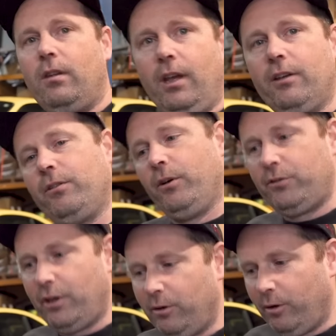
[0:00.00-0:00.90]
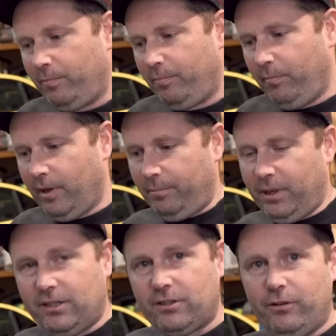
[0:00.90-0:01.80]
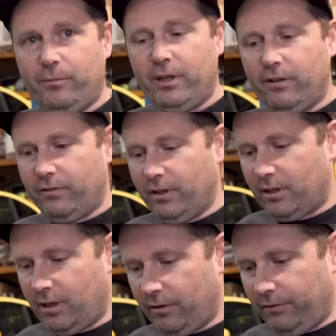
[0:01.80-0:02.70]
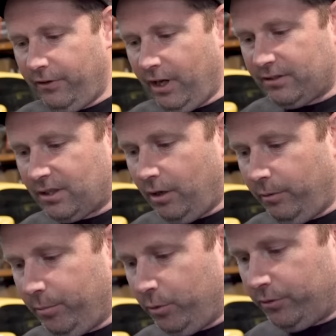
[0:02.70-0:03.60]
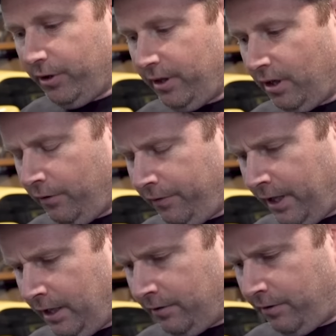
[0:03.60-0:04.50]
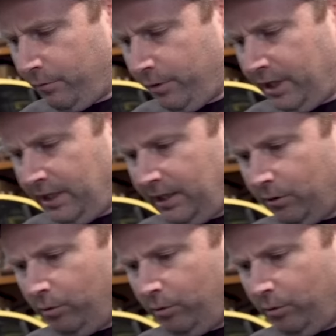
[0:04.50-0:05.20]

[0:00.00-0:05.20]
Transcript: Yeah, so I'll show you a picture in a minute of the first car we bought. So I think I've had three